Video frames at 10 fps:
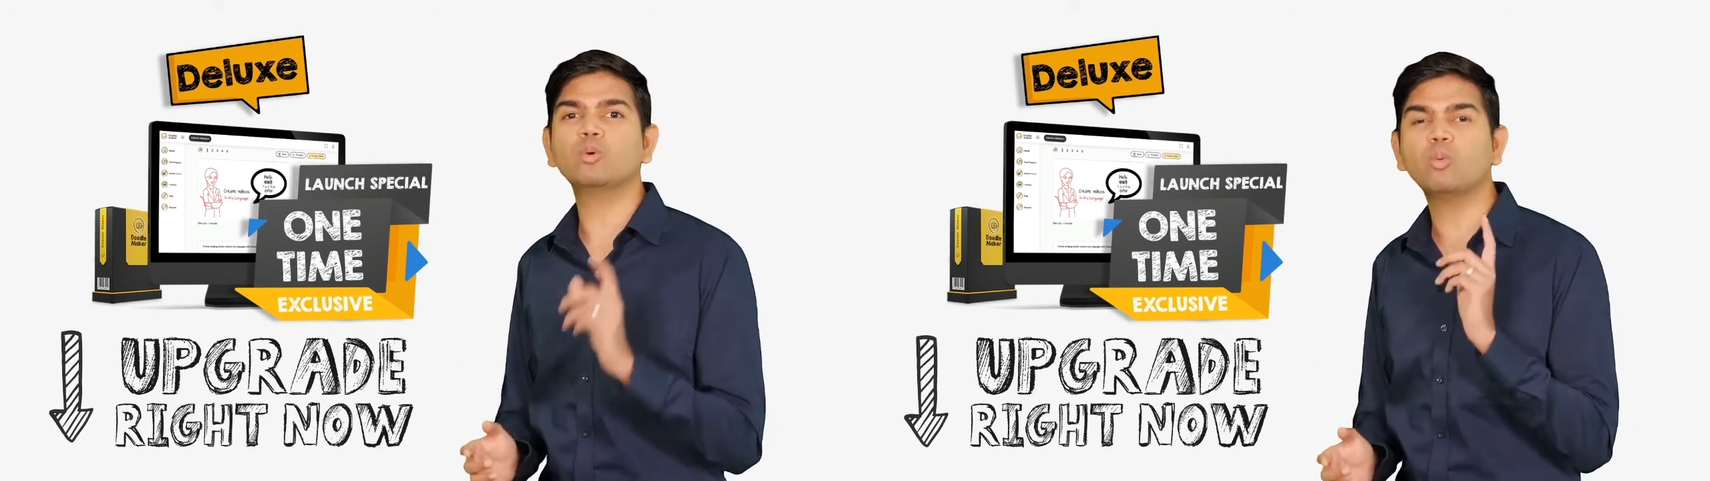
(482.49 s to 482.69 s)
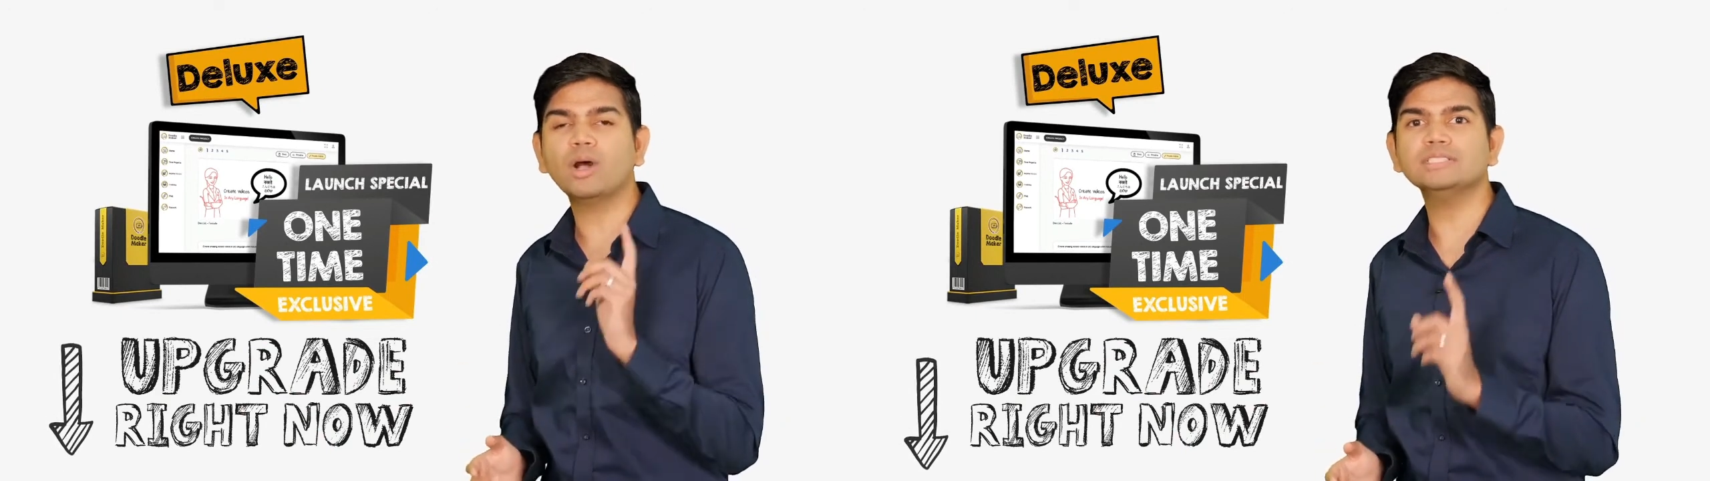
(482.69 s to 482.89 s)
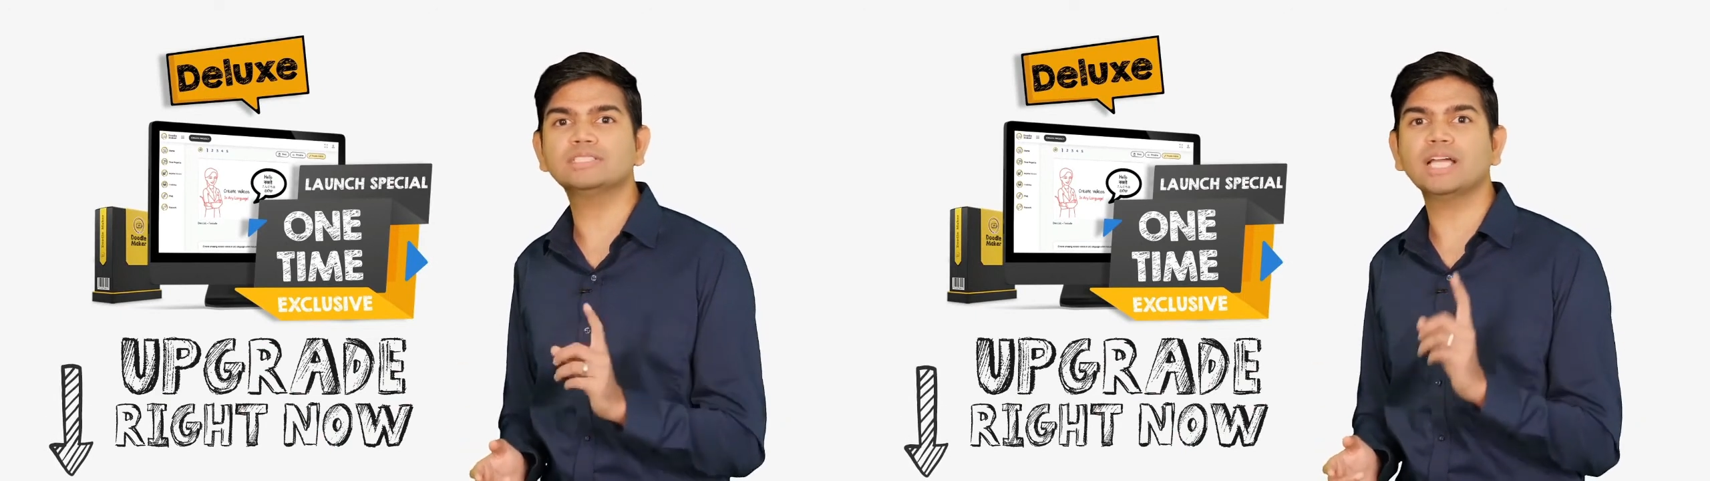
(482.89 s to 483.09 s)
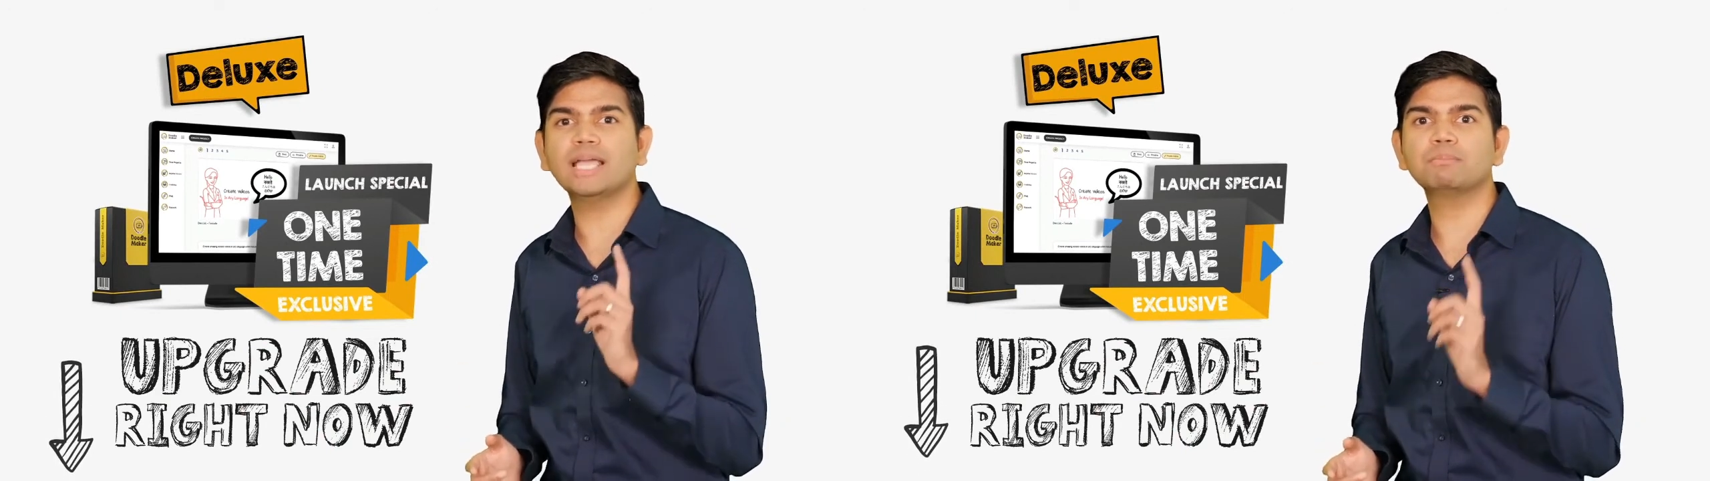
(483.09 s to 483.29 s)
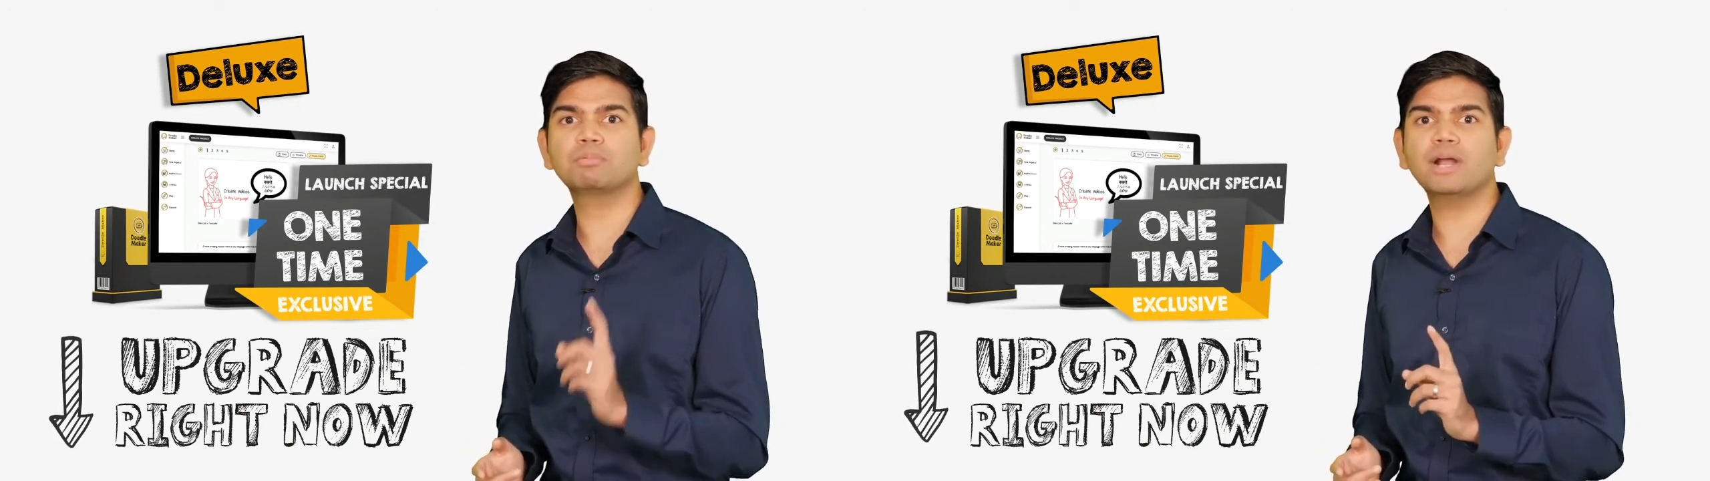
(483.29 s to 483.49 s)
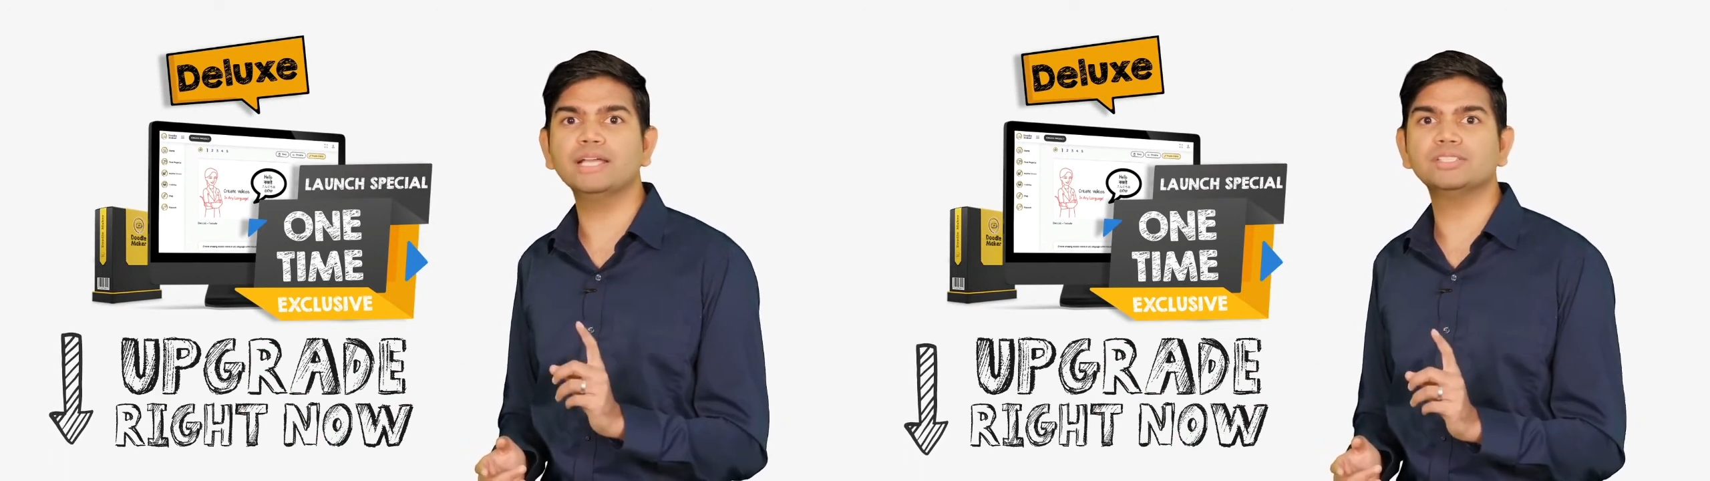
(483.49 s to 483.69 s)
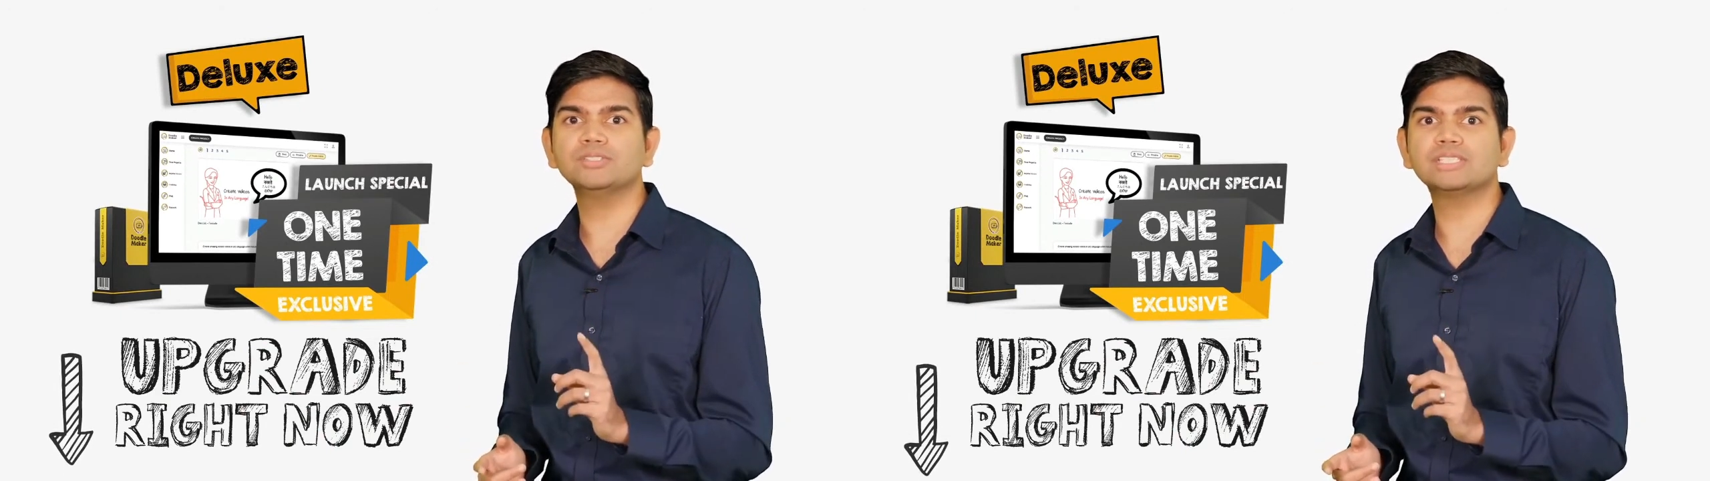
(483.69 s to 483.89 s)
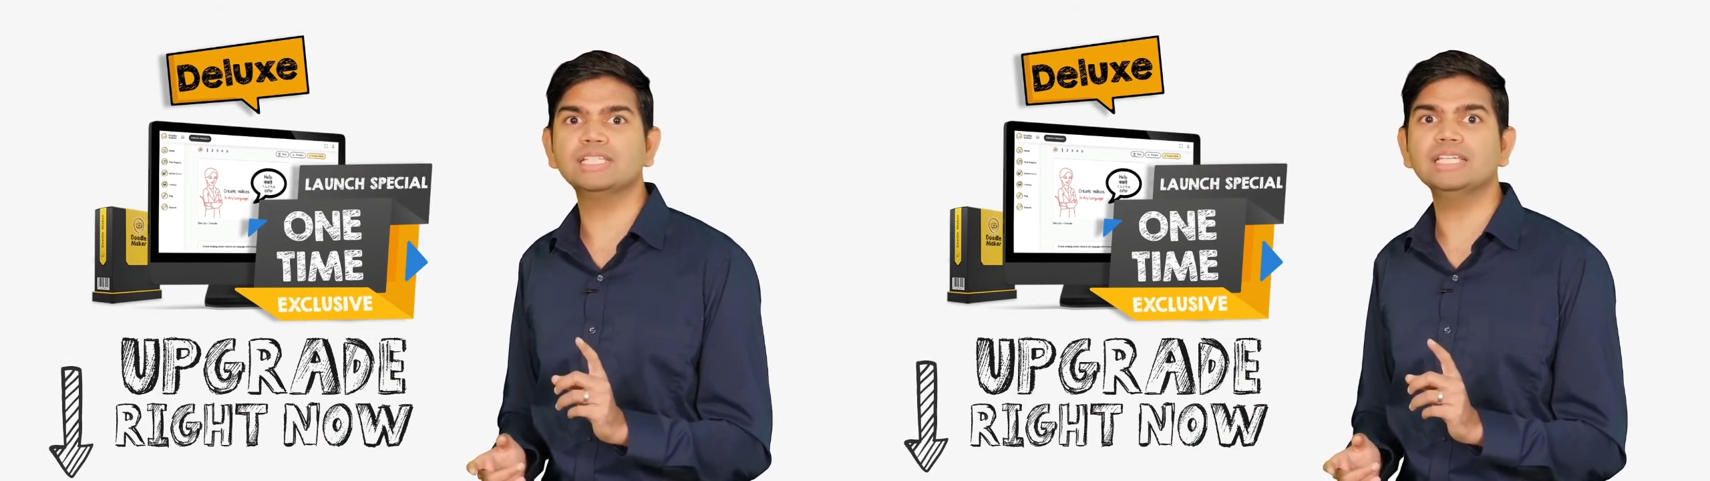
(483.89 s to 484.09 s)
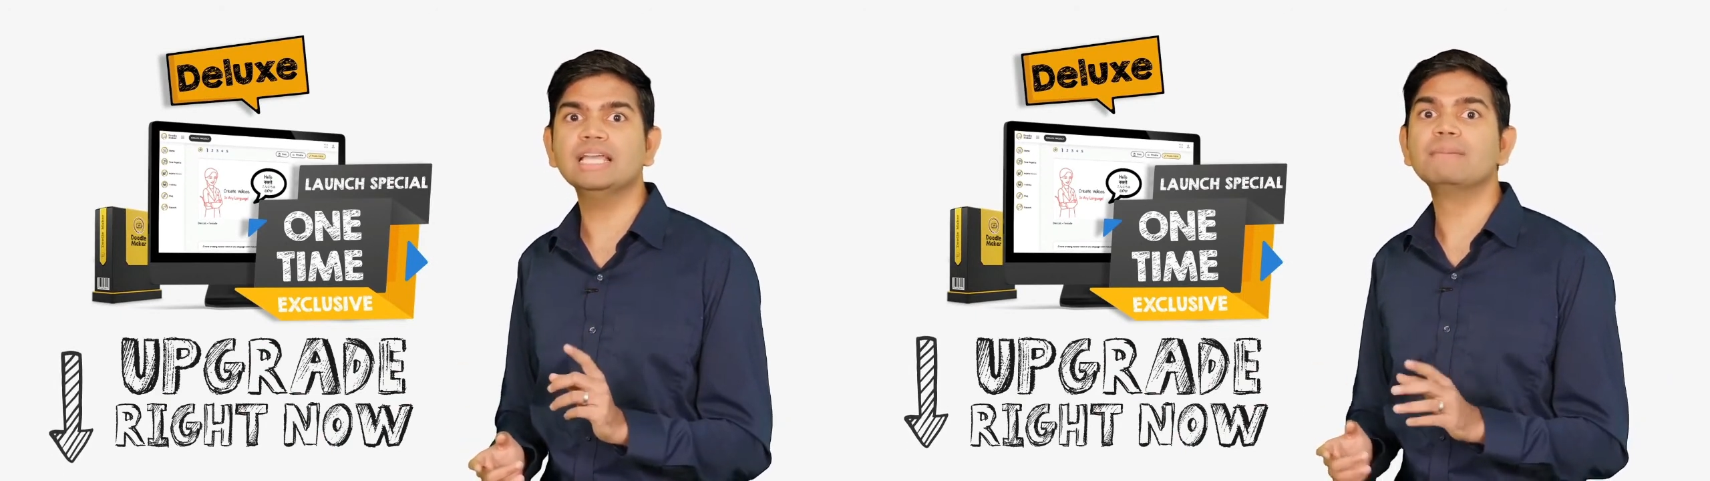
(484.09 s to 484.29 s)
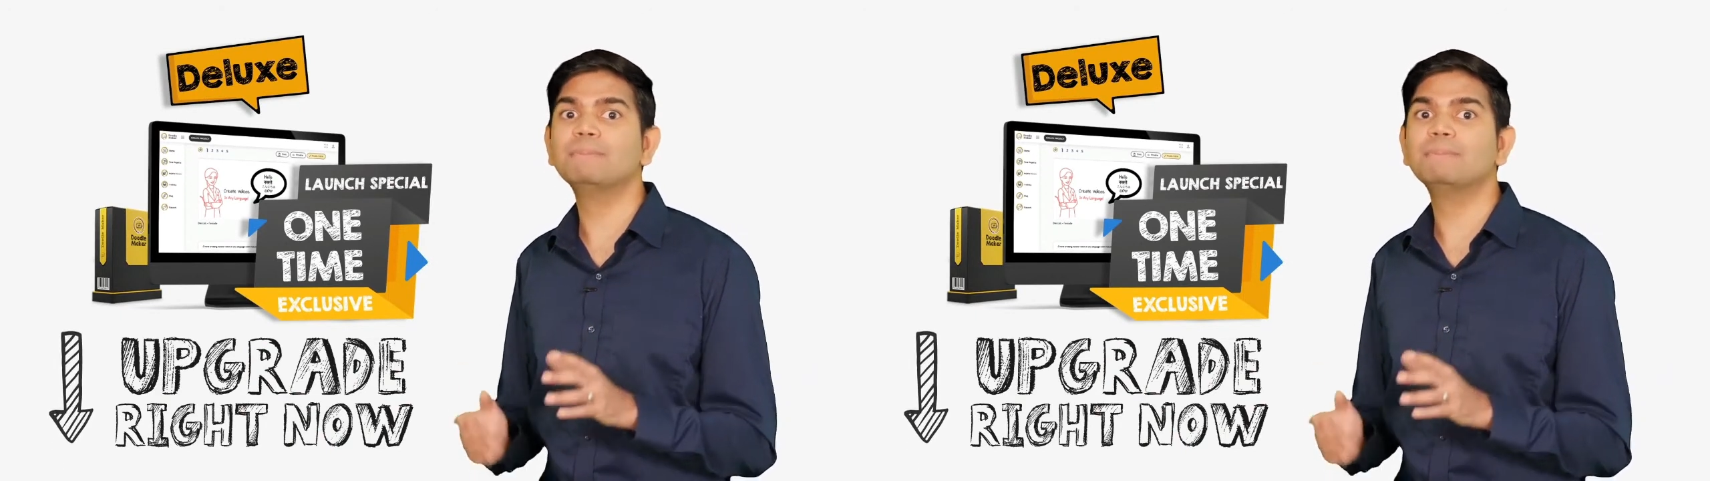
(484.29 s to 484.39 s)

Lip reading: one-time price you see